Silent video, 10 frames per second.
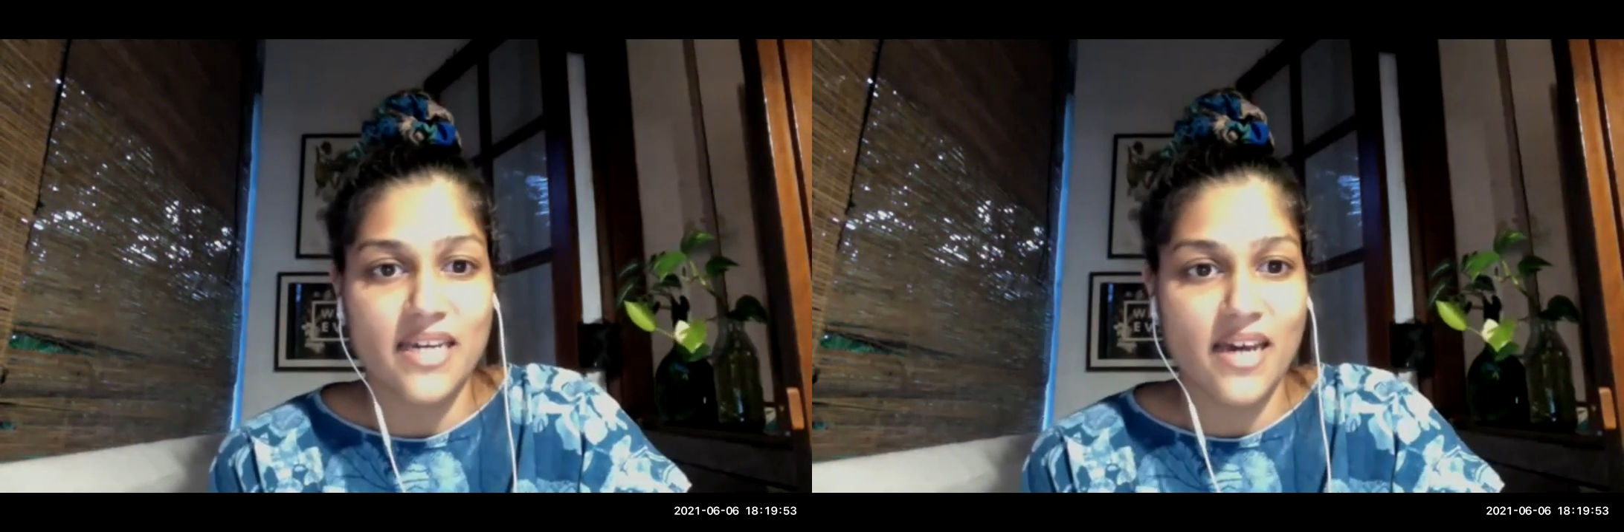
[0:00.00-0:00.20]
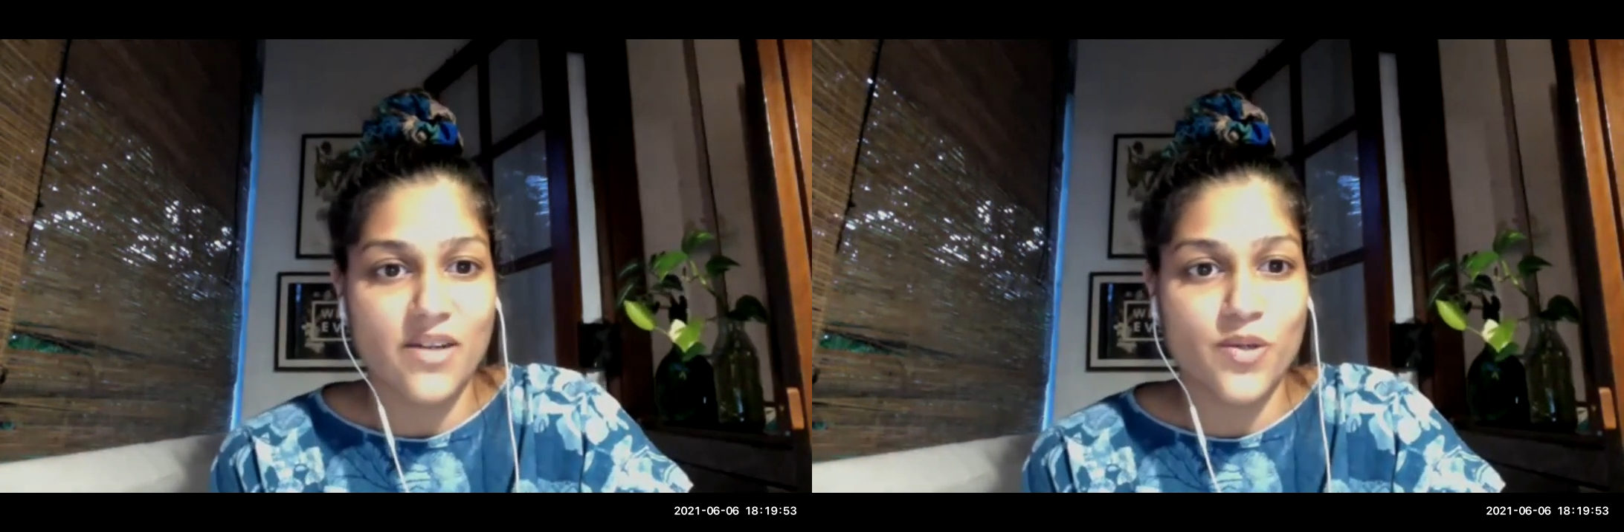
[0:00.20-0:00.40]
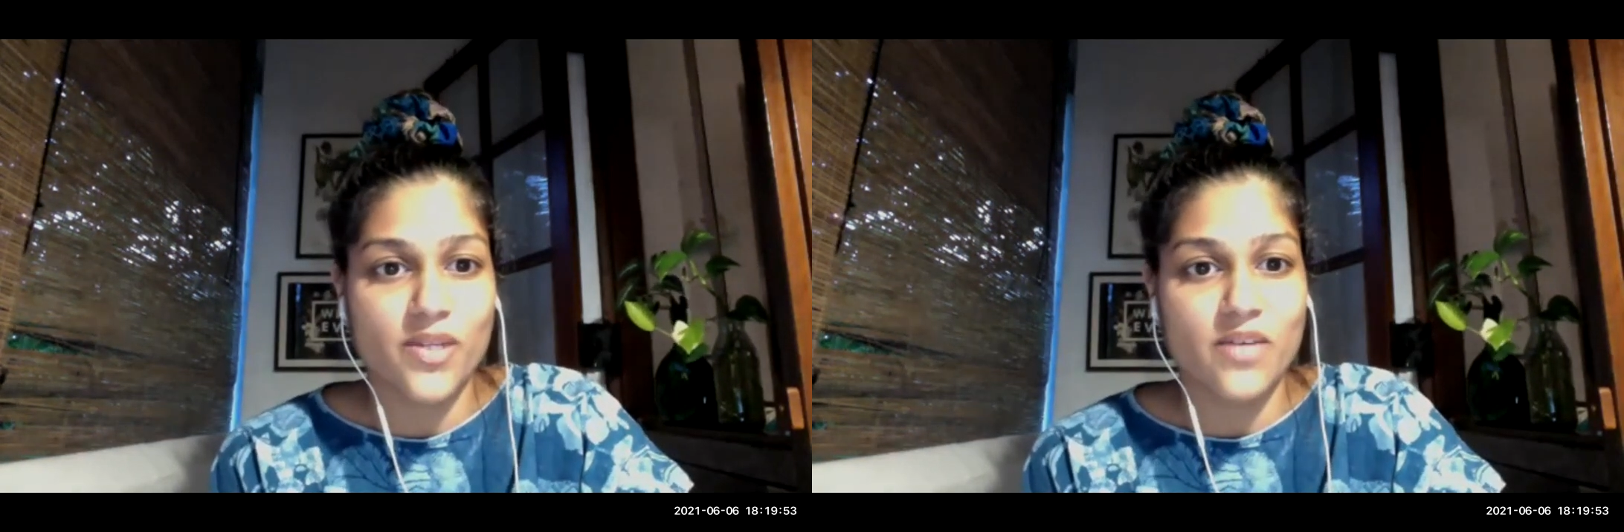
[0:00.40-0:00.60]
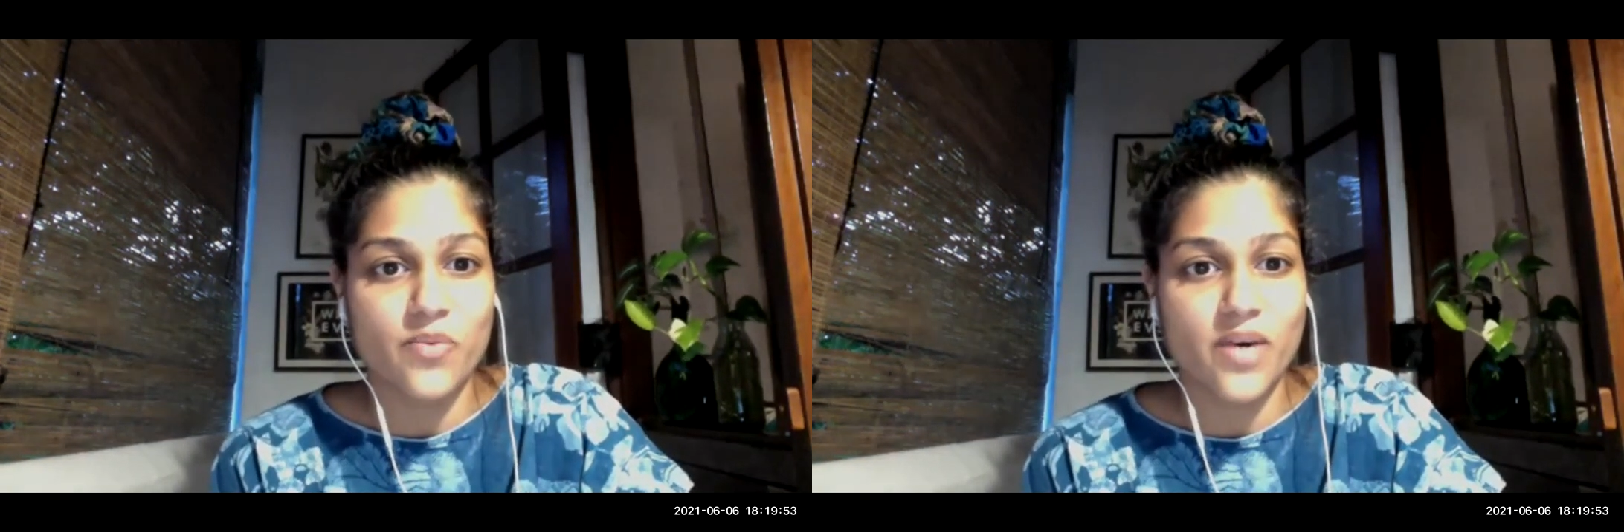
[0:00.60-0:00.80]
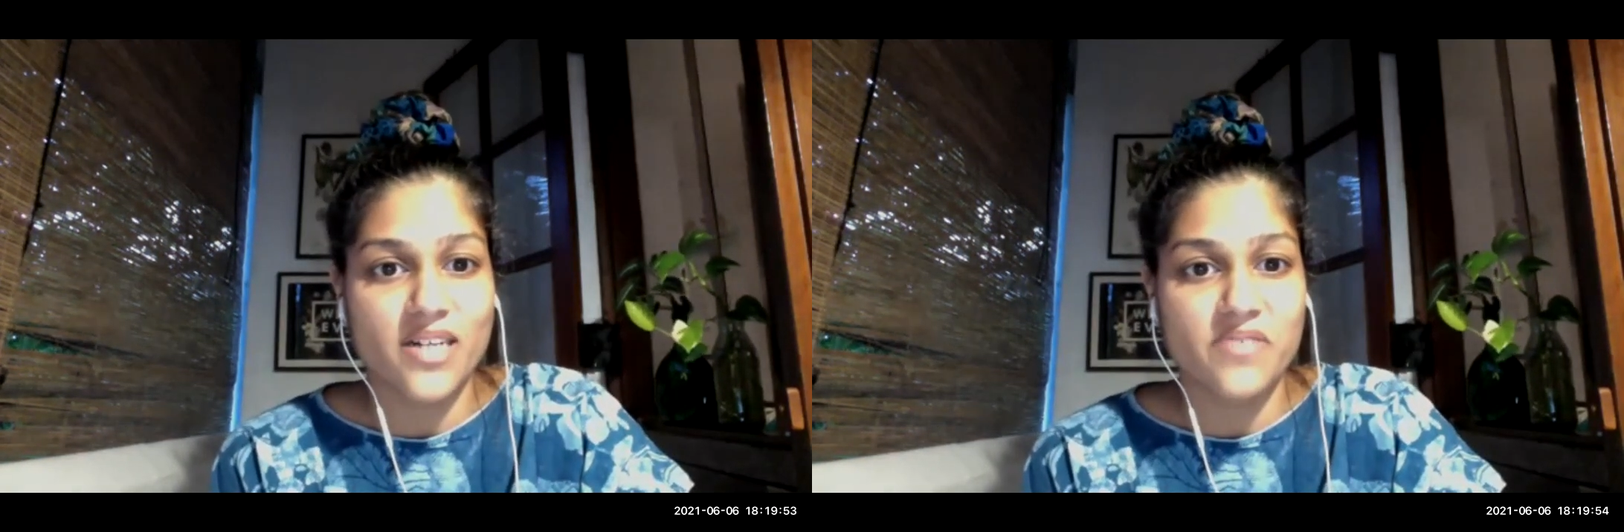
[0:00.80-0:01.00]
and know that
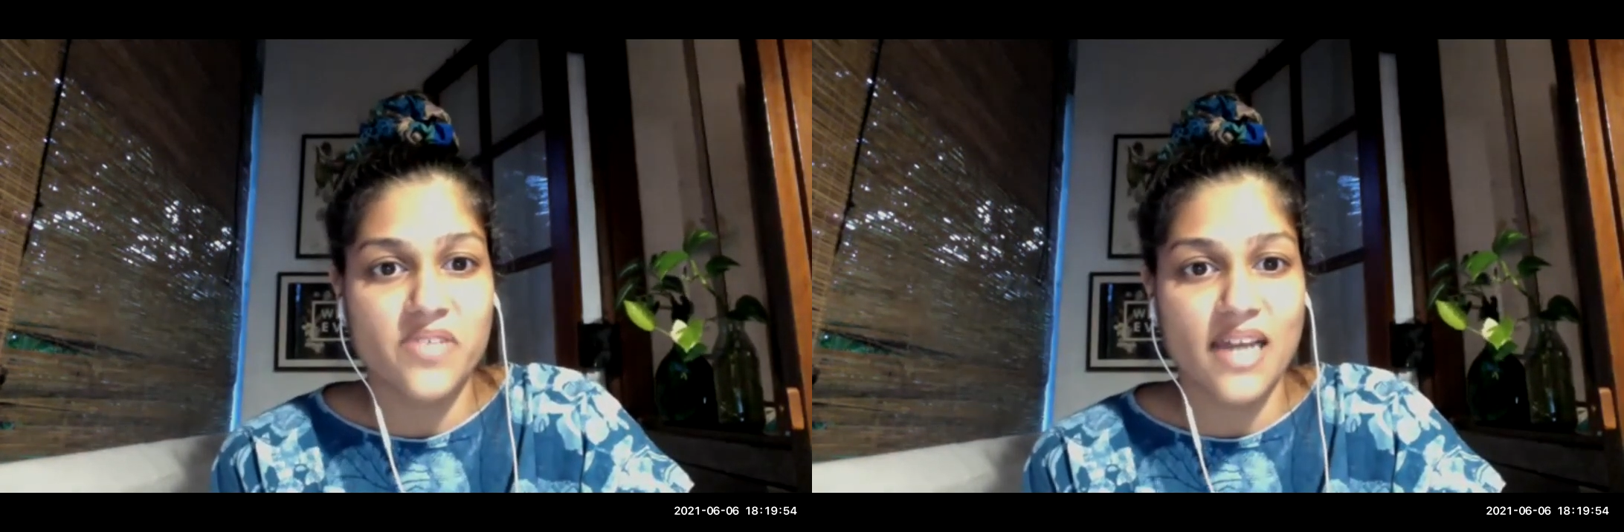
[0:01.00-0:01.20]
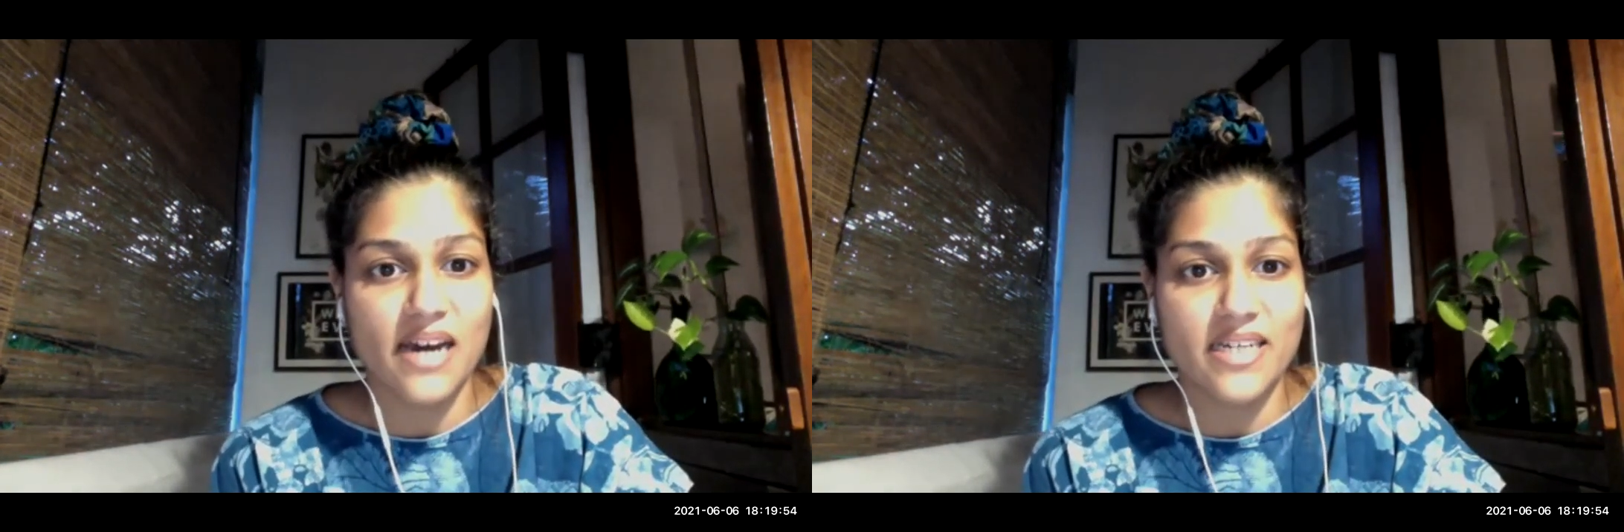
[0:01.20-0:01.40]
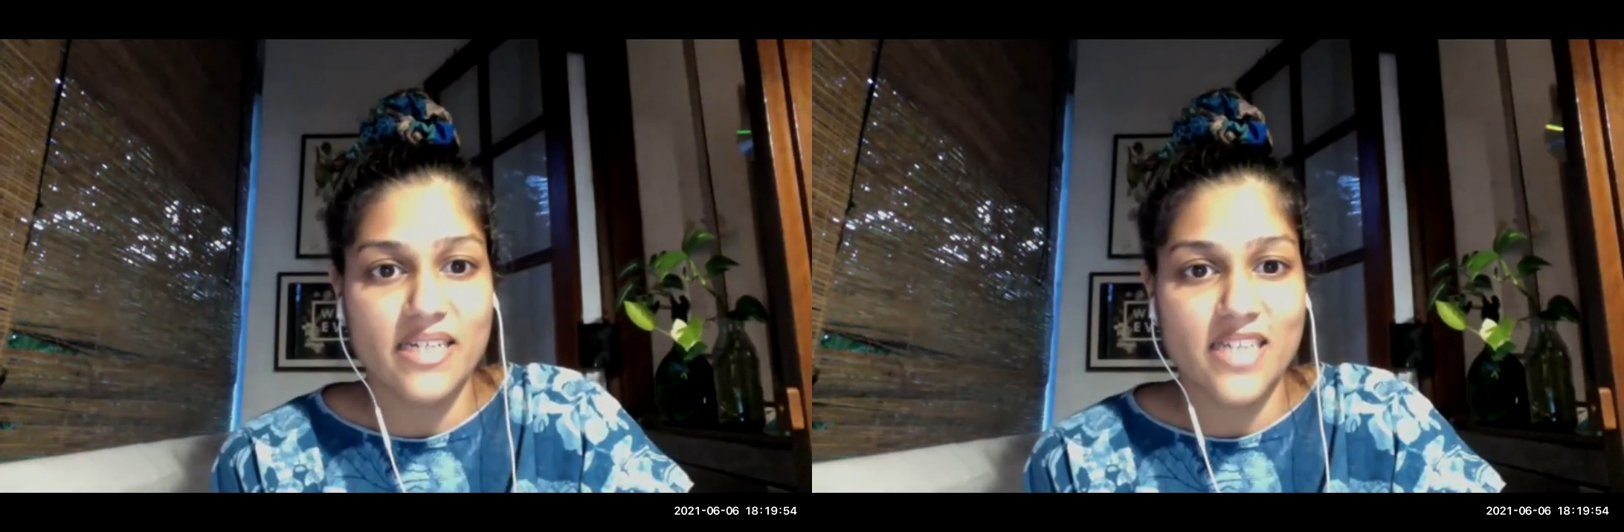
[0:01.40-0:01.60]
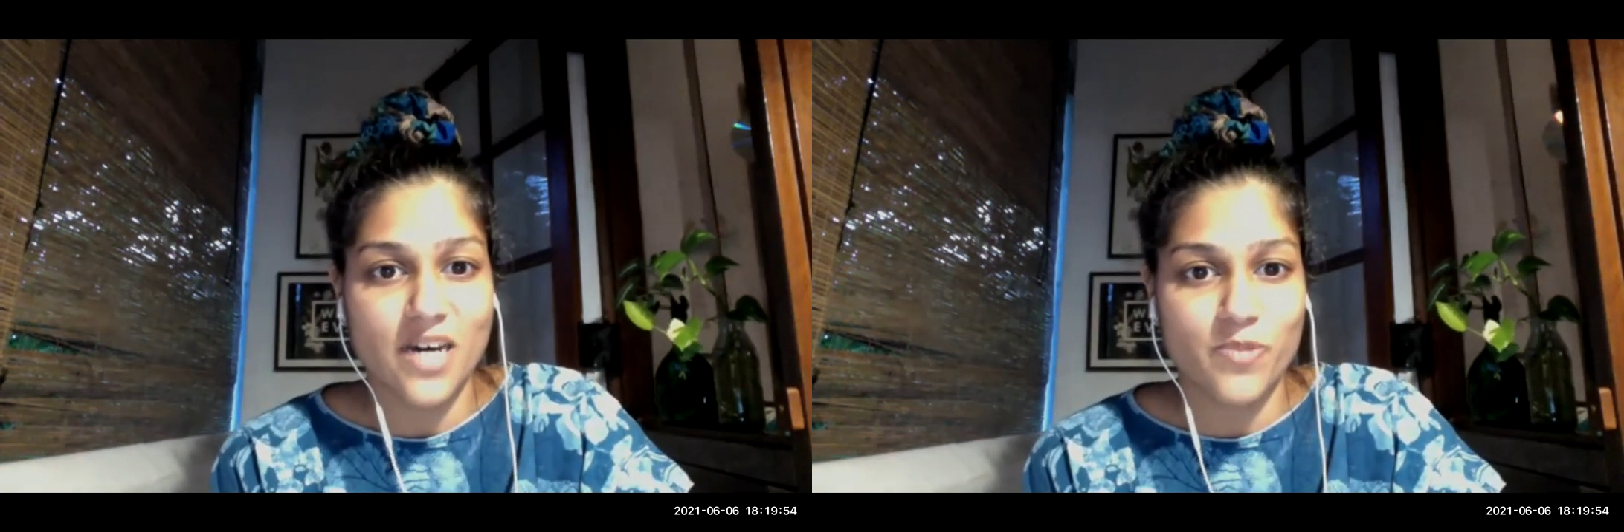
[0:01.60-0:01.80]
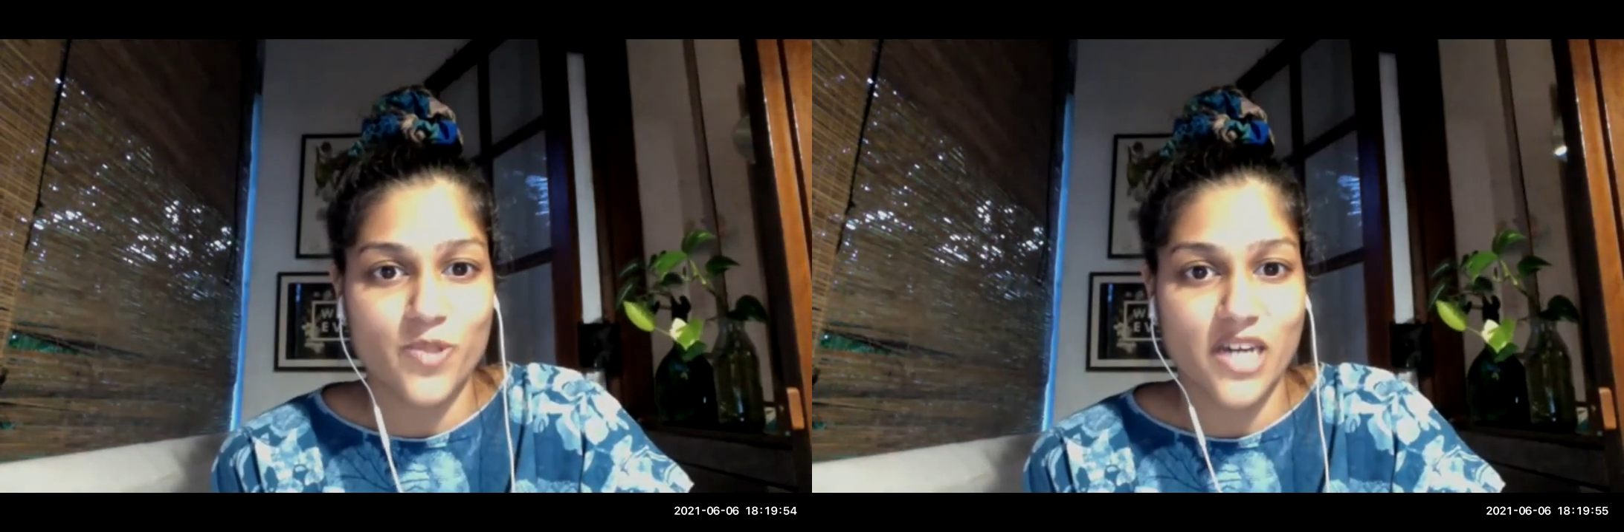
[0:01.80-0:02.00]
whatever Laki is
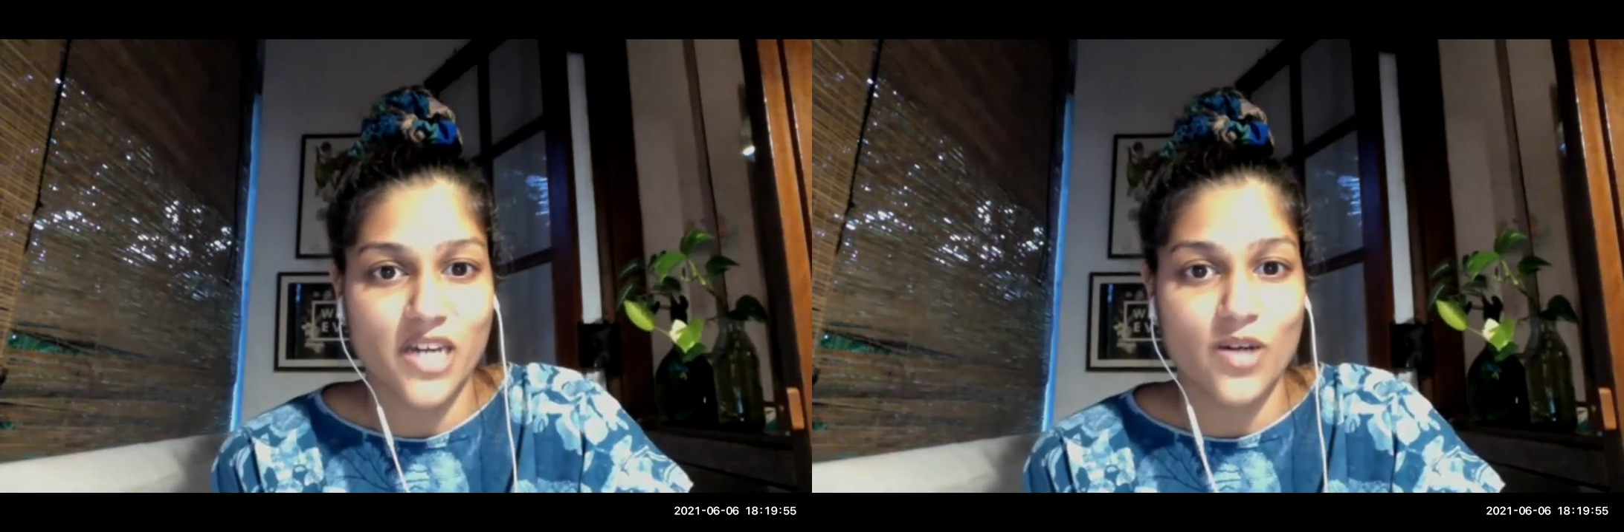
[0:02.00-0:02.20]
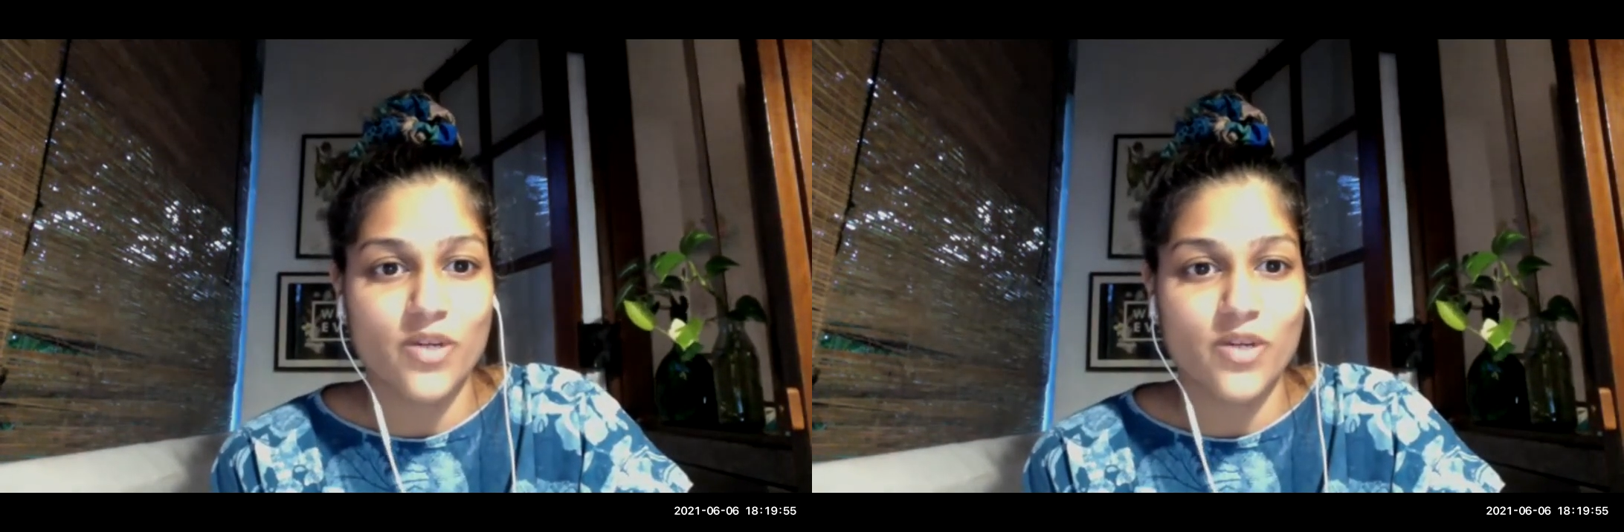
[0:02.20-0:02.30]
up to now,